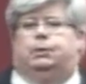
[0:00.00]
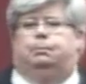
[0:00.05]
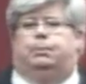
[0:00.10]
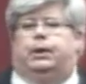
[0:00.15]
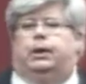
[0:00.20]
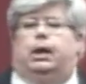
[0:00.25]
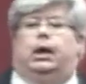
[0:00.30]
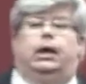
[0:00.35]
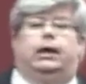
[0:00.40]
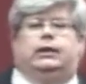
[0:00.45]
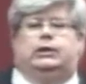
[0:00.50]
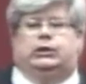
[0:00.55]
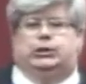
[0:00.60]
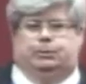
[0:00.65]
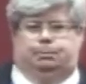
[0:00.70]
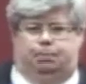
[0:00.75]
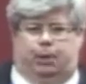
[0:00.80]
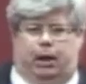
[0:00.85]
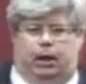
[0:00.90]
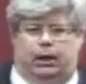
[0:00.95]
been
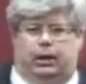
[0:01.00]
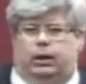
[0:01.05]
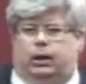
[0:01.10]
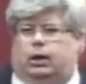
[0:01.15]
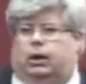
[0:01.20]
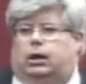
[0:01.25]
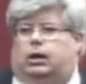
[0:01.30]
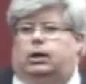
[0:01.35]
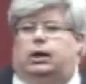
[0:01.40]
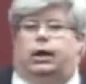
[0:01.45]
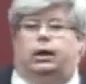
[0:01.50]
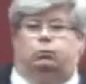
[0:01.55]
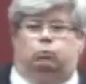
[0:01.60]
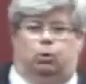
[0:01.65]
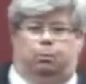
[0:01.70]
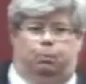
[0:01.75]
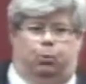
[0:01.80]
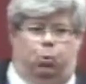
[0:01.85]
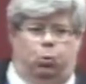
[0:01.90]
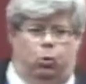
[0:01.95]
spying on and
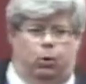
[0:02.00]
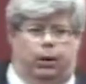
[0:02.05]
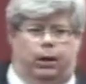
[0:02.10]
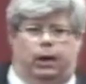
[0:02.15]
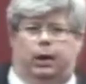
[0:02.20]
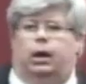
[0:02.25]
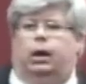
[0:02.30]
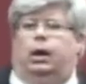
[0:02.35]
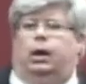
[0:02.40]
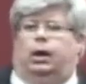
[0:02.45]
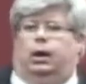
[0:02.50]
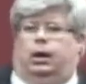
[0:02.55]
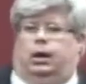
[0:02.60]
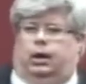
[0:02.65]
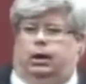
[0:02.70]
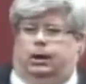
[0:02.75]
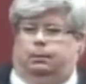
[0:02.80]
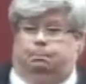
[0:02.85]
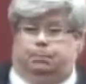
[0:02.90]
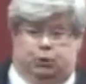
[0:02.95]
reporting,
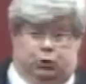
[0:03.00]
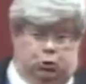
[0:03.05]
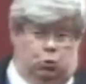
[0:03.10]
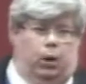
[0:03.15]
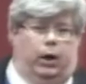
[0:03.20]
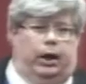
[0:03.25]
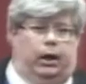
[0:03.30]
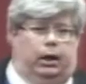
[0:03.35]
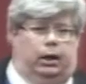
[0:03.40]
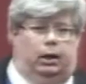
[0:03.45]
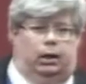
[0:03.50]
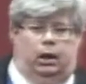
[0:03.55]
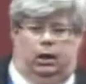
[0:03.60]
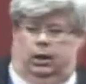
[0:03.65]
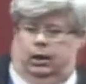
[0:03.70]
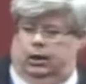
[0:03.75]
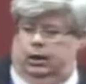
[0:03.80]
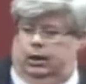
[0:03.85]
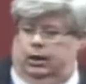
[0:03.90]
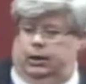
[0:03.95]
betraying
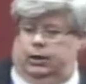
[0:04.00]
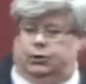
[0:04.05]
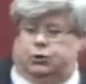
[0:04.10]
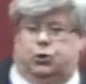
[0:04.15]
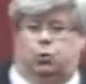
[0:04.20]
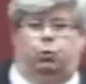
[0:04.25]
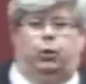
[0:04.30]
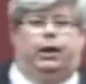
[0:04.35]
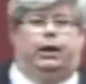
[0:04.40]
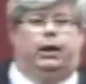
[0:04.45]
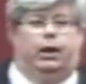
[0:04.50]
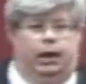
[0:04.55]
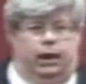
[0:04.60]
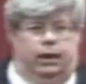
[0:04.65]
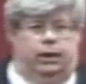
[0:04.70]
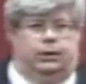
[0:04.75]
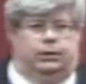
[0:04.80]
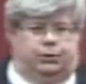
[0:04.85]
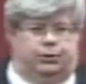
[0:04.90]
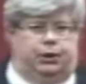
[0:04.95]
his queen,
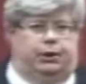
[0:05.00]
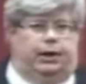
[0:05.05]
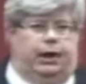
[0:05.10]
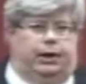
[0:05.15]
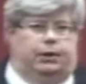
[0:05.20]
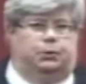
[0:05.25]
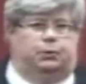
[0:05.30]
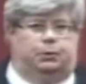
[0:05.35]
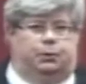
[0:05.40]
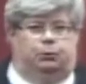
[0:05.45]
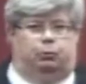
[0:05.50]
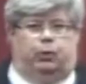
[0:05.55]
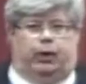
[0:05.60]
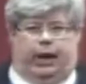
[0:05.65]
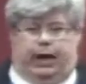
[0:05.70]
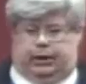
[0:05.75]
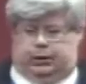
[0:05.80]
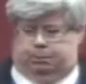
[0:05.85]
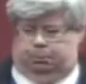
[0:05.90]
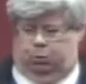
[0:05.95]
she naturally reacts